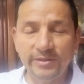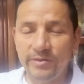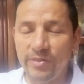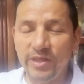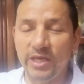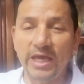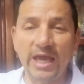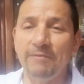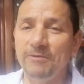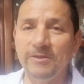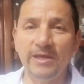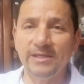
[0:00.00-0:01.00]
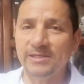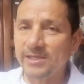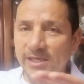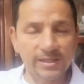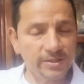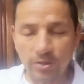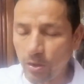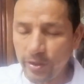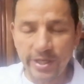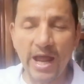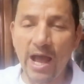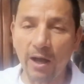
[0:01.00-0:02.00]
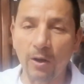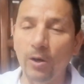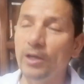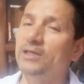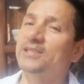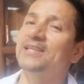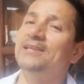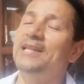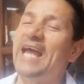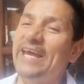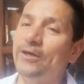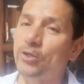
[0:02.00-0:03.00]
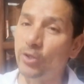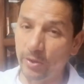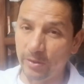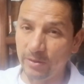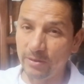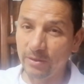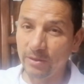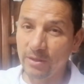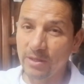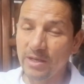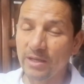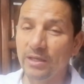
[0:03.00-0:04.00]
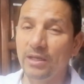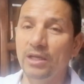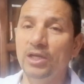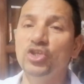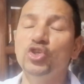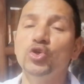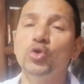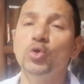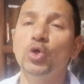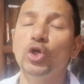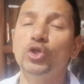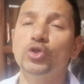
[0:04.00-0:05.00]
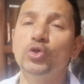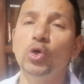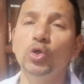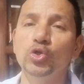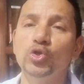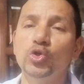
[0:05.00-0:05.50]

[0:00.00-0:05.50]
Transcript: The evidence is not now, it's later in June,